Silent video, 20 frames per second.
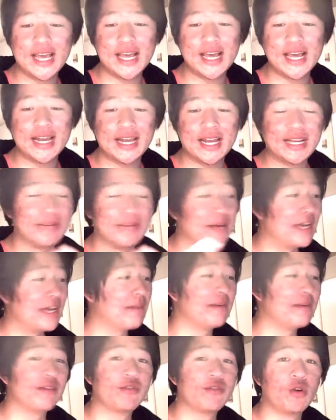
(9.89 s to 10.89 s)
and I ate
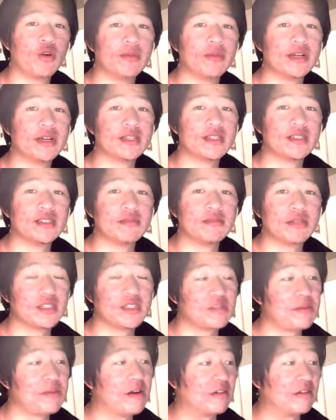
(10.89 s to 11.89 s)
a bit of cold medicine,
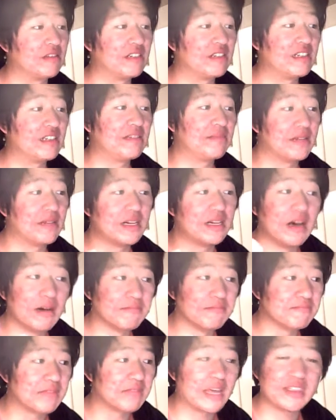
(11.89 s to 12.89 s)
because apparently,
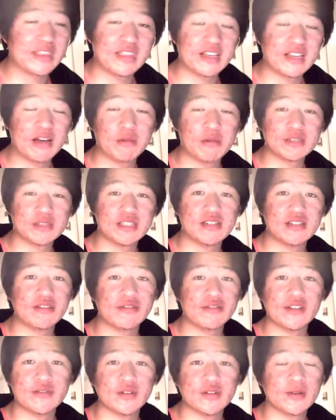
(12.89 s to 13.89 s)
um, I think I was getting a
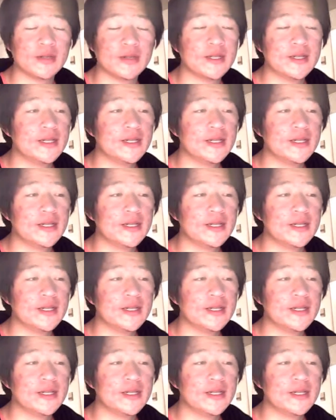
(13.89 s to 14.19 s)
fever.